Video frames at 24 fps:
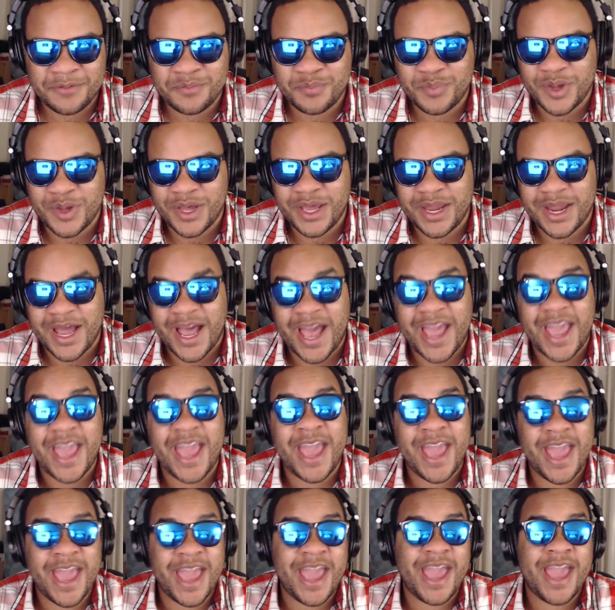but I
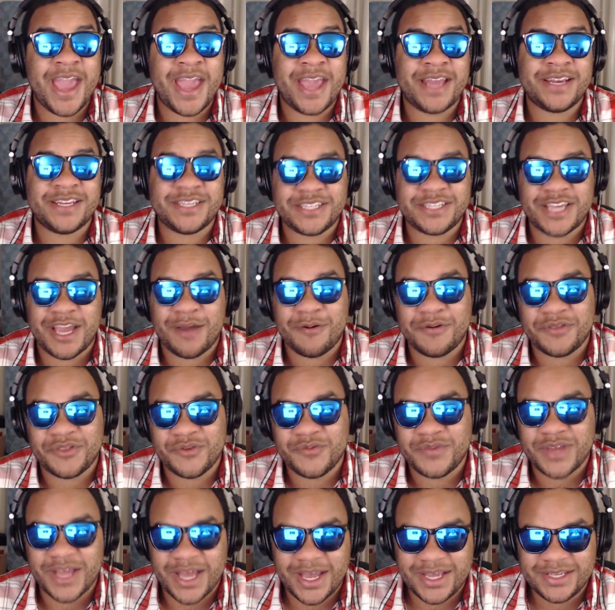had to chat with you
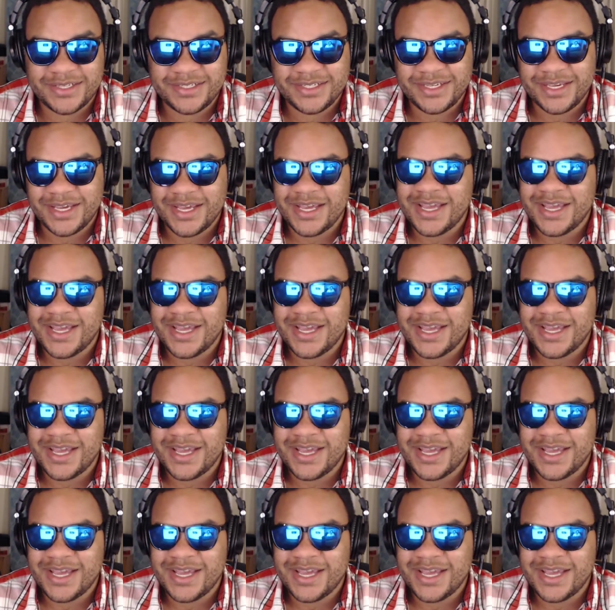guys.